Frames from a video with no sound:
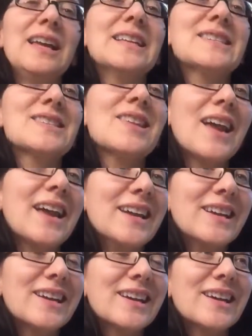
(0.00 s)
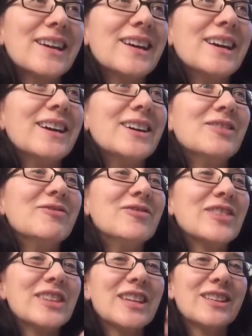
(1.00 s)
it's like,
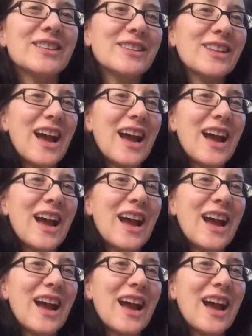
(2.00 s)
um, the,